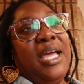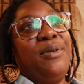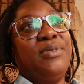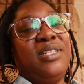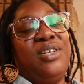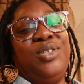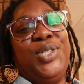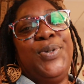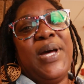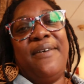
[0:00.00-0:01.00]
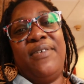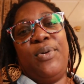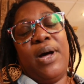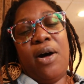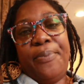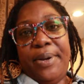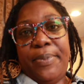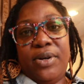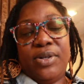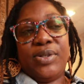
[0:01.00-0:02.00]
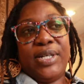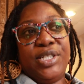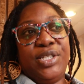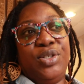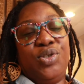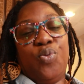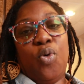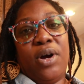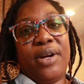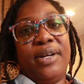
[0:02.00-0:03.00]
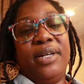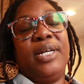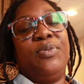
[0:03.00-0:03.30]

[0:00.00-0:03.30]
It was a little too heavy with almond milk, so I just used water,